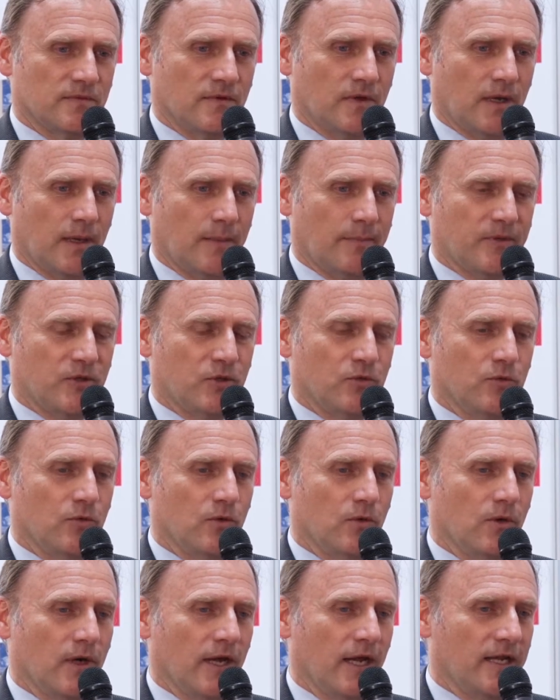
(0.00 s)
up
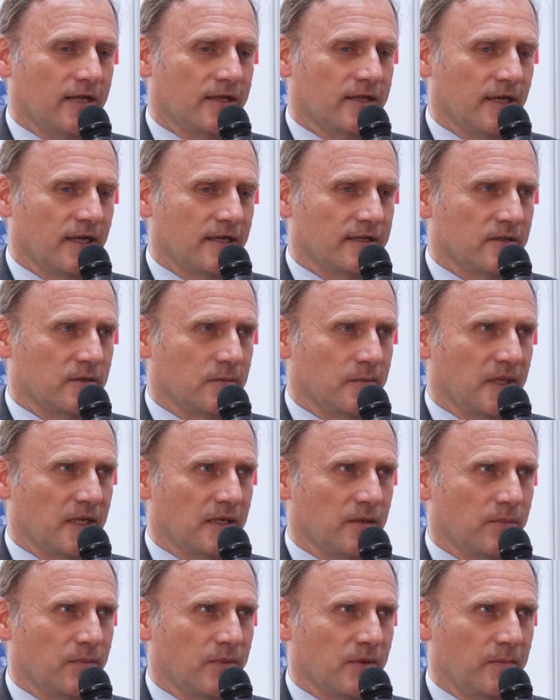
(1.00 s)
to 800
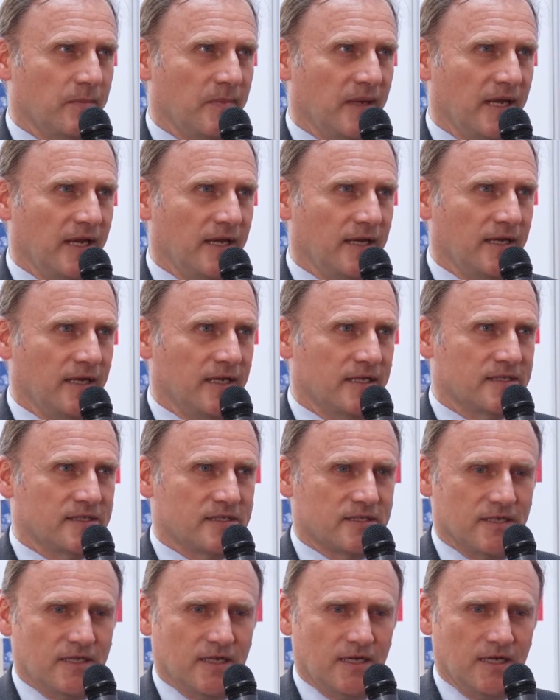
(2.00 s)
meter per
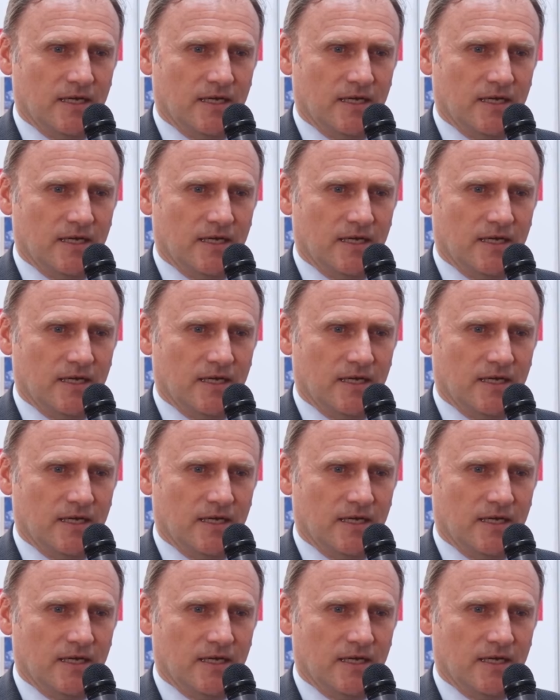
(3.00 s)
minute,